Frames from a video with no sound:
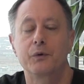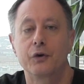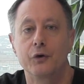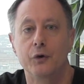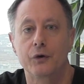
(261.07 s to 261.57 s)

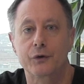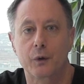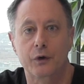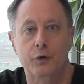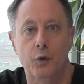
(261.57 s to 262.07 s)
you're
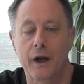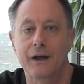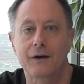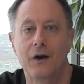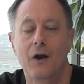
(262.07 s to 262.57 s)
doing
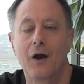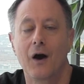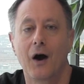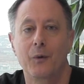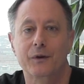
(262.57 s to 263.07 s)
great
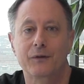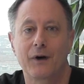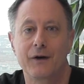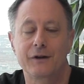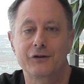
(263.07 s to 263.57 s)
uh, with the
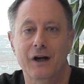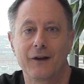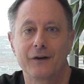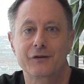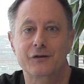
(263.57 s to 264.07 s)
five day
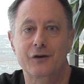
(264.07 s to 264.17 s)
challenge.